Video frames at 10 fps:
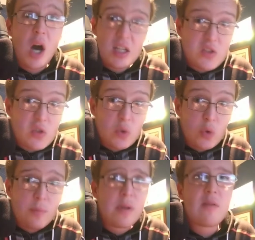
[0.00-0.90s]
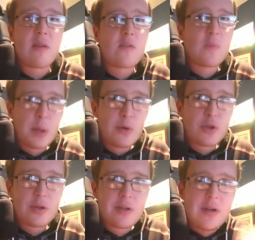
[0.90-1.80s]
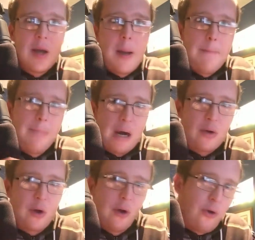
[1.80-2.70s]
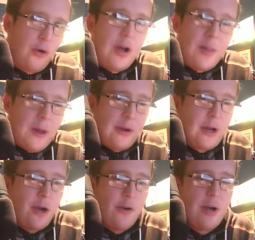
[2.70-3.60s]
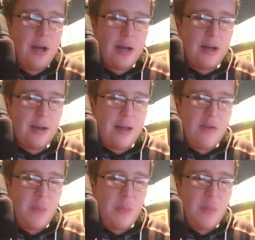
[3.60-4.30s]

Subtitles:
Bakuhatsu means explosion. Bakugo, there you go.